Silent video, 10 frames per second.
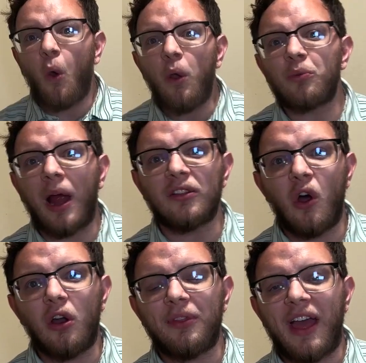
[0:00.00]
Going right
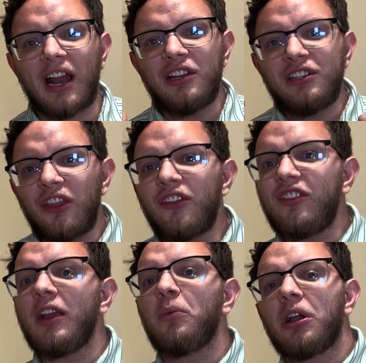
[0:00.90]
along with that, another
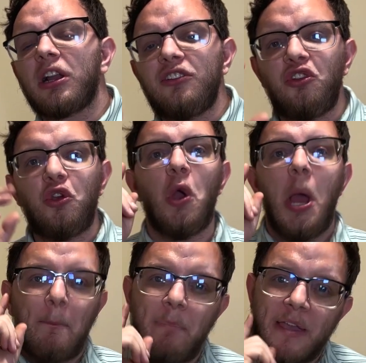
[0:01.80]
thing we're going to do
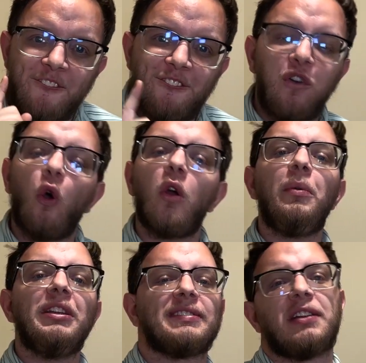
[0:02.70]
before
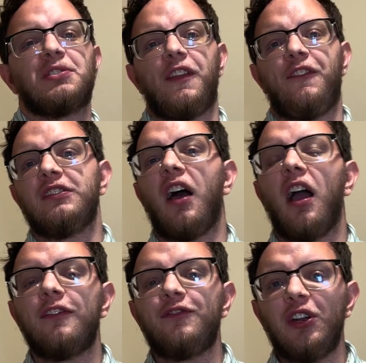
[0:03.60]
we schedule the
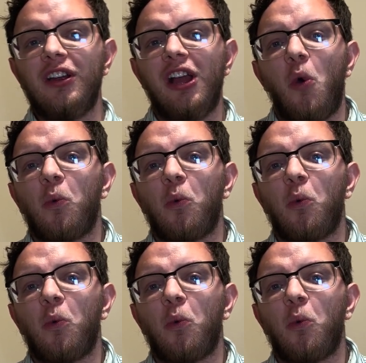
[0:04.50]
photographer,